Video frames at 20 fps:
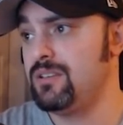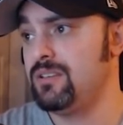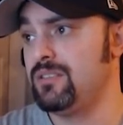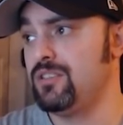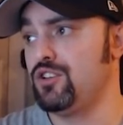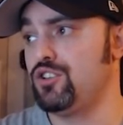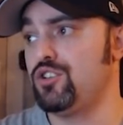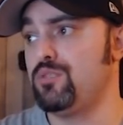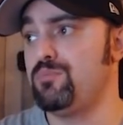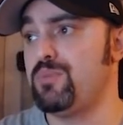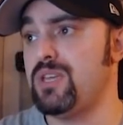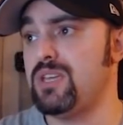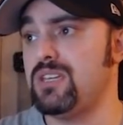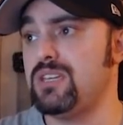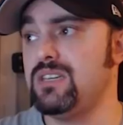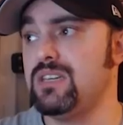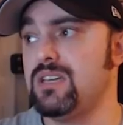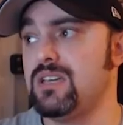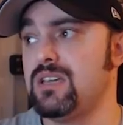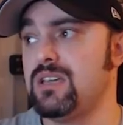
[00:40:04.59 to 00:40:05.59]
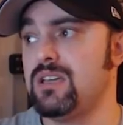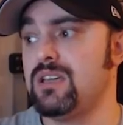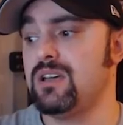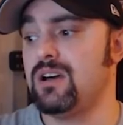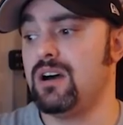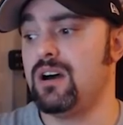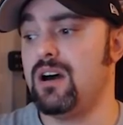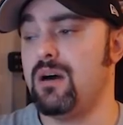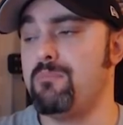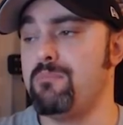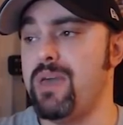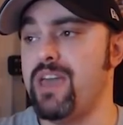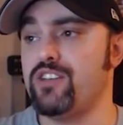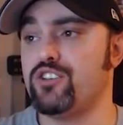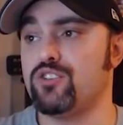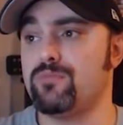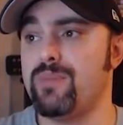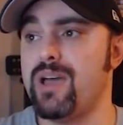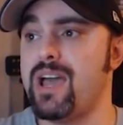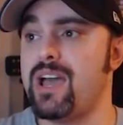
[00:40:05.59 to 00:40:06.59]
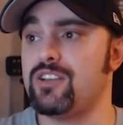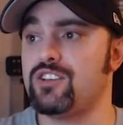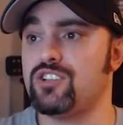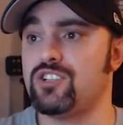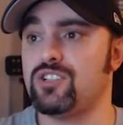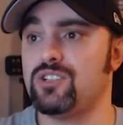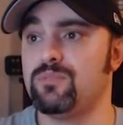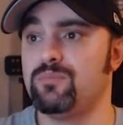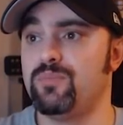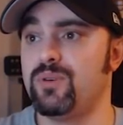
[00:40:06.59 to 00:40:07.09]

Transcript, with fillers: This should be a major match,